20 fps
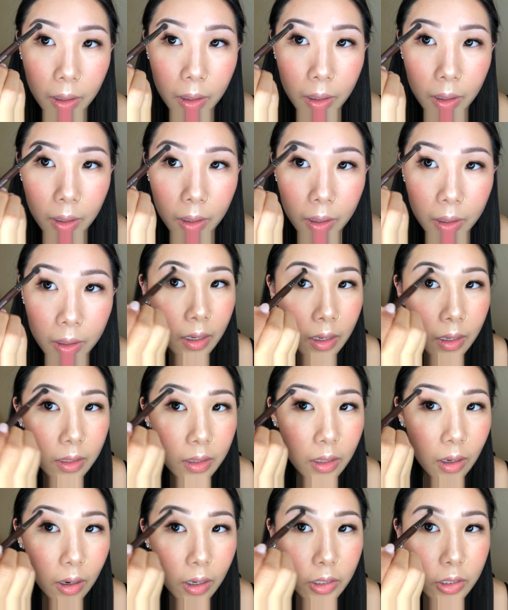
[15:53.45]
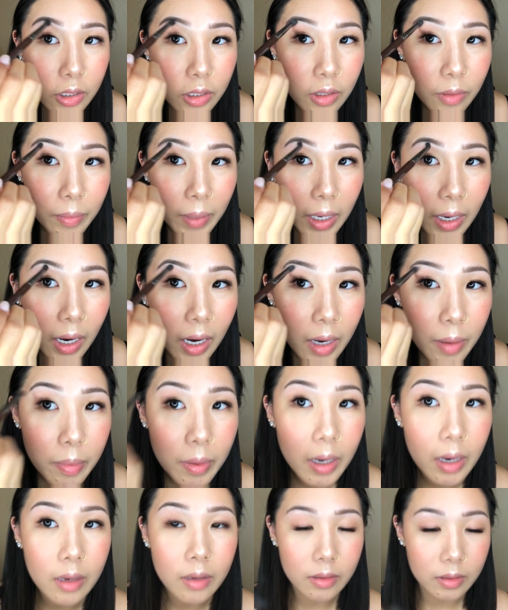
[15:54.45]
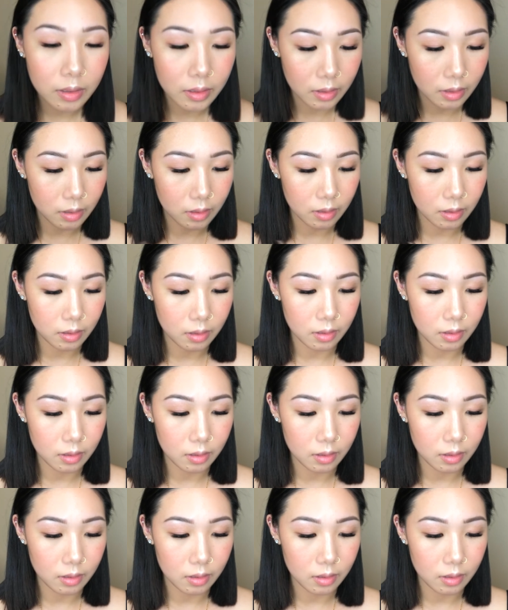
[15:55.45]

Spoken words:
on the arches of my eyebrows,